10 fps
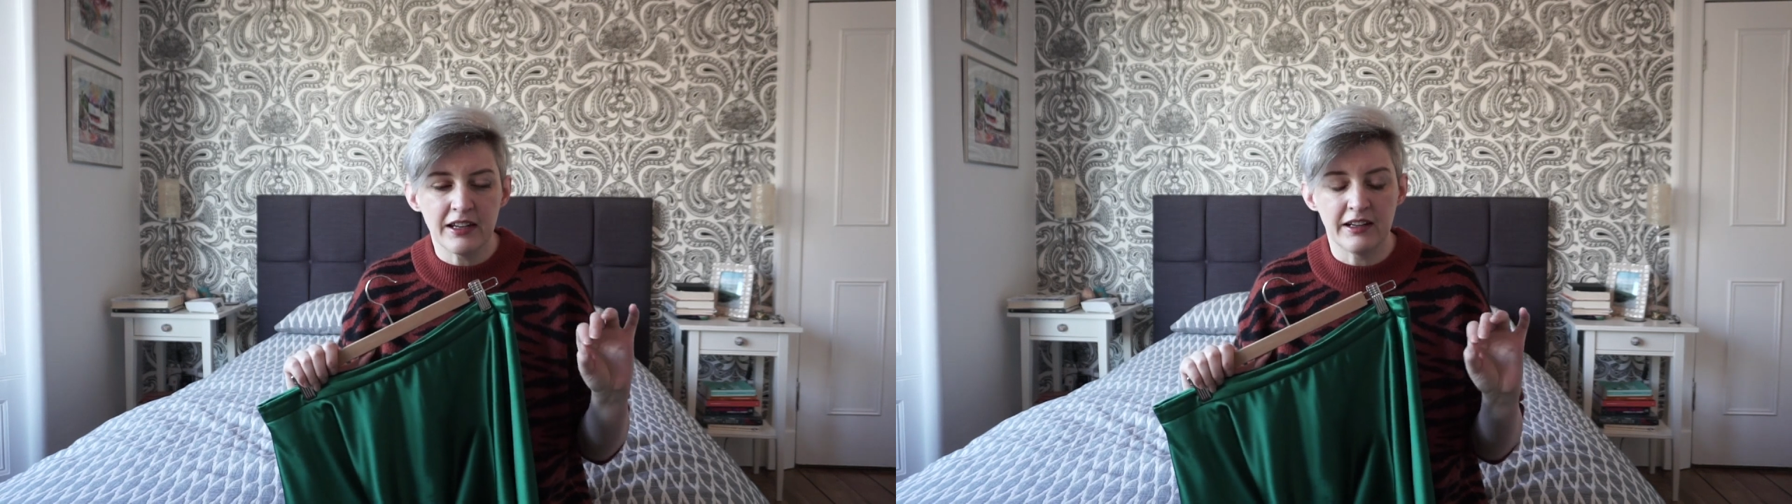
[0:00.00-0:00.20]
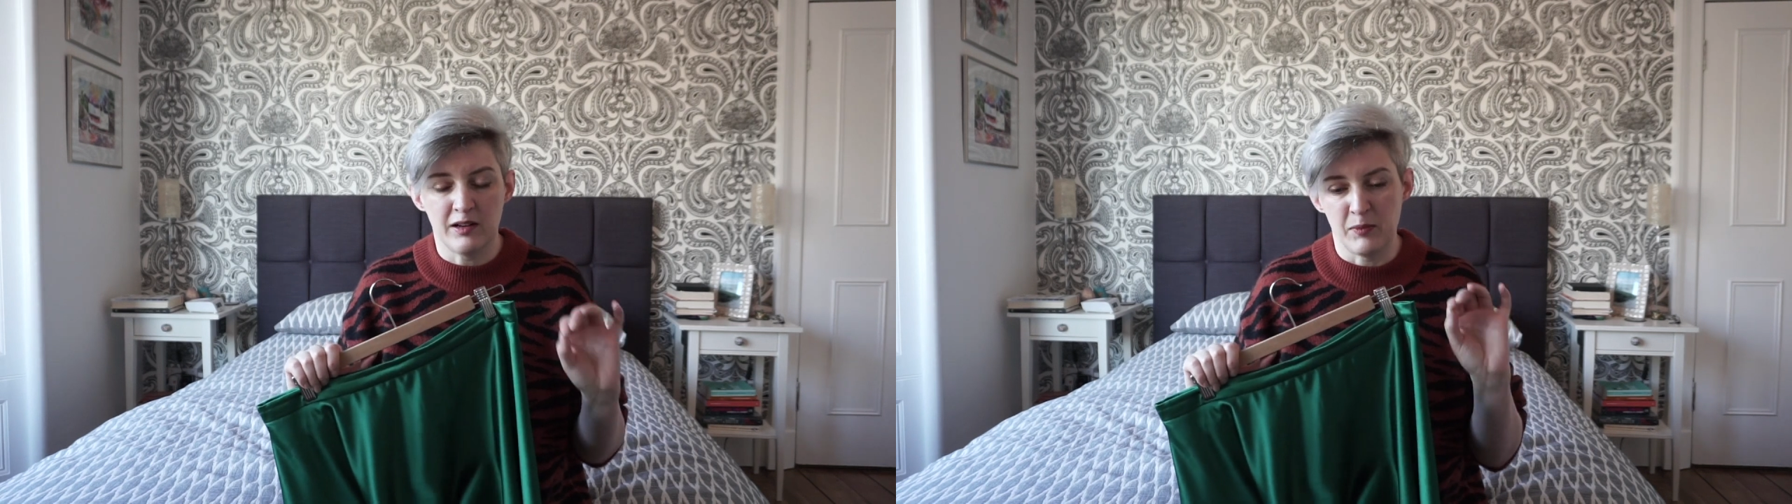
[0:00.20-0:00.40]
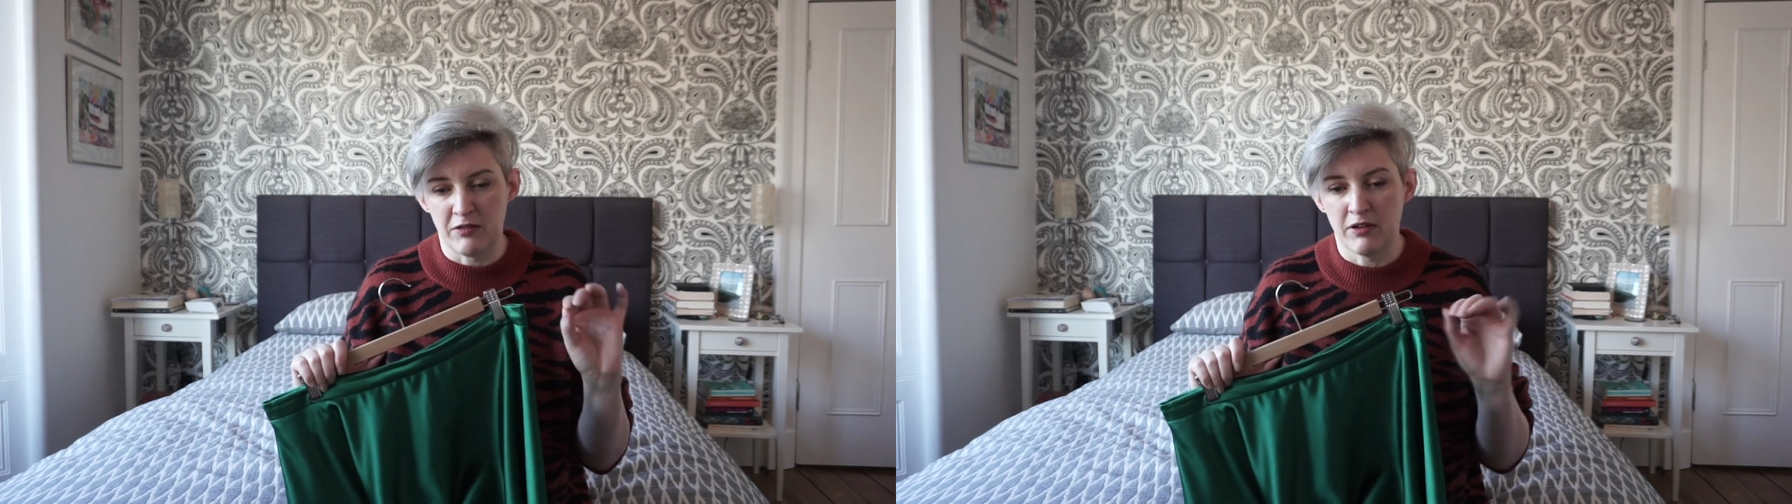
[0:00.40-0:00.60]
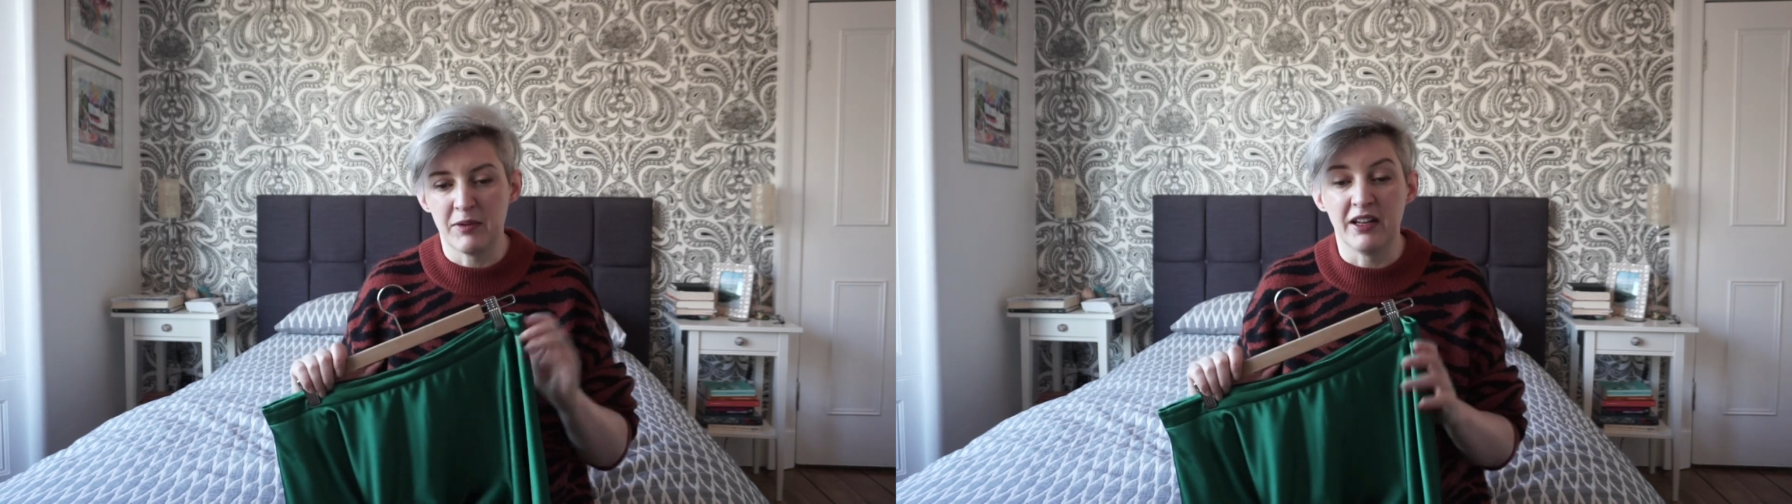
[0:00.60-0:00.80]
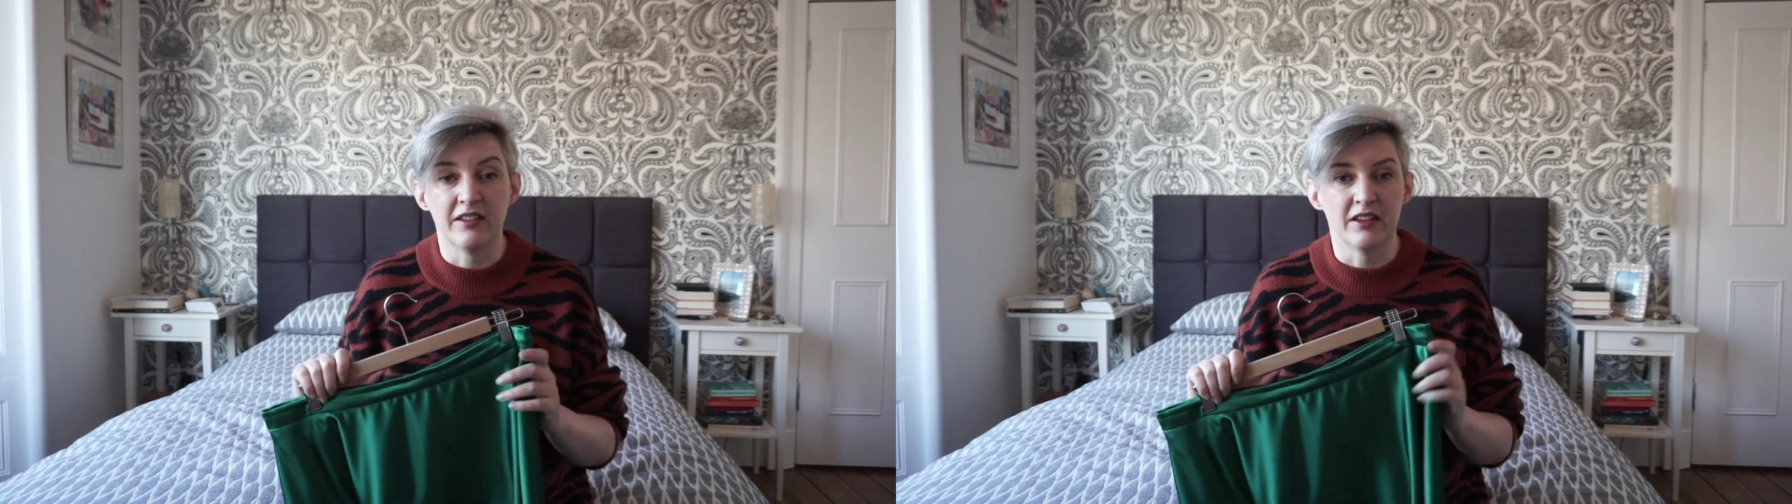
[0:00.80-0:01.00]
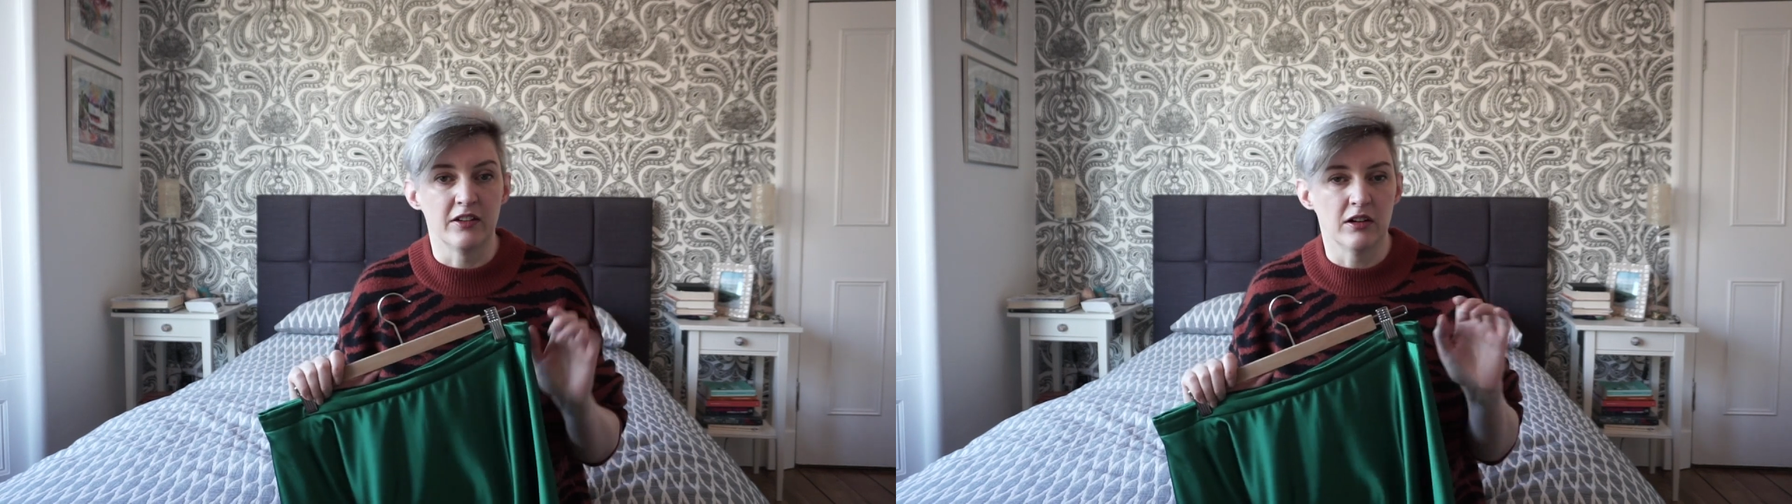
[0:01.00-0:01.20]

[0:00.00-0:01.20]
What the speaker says: little bit reminiscent